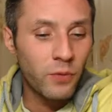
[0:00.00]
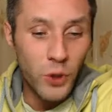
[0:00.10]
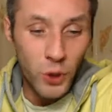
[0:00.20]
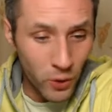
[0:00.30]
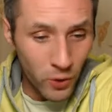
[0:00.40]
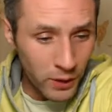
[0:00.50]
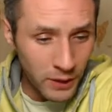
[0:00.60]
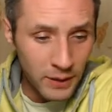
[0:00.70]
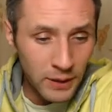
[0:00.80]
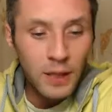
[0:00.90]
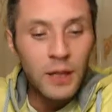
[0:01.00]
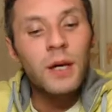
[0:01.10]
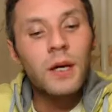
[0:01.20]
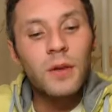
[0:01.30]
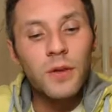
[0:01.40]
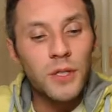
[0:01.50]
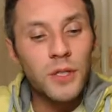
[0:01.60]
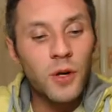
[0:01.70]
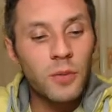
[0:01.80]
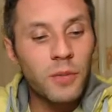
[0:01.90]
for sure.
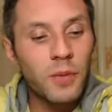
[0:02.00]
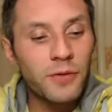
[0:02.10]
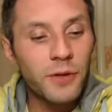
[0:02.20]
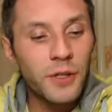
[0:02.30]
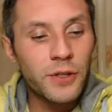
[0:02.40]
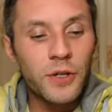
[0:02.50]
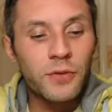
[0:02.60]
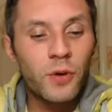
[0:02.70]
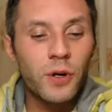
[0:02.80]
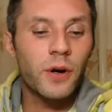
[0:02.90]
This is gonna be my three-star